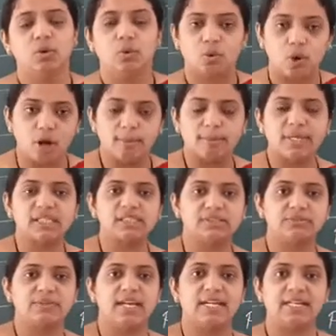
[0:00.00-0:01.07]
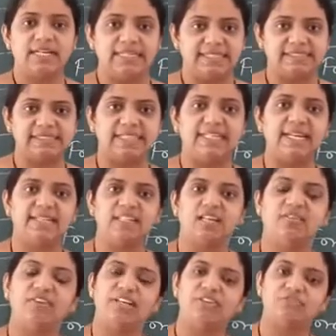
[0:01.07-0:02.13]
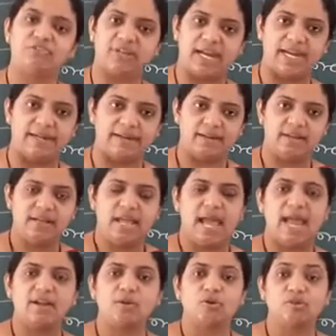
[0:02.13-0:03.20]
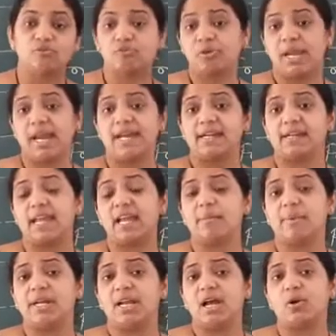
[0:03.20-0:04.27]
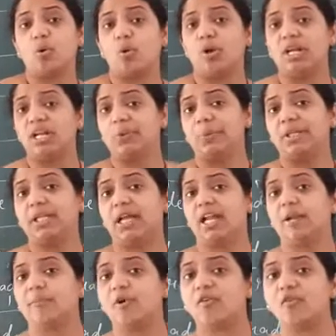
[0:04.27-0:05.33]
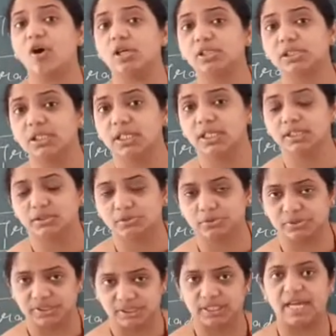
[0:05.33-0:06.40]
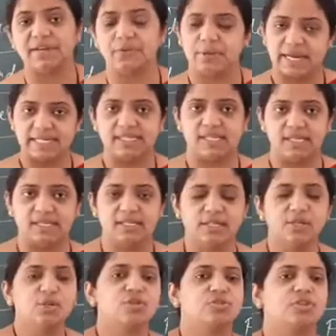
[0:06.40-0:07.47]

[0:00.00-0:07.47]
Commerce when it is related with trade, and trade can be done only with the help of auxiliaries to trade. Are you getting?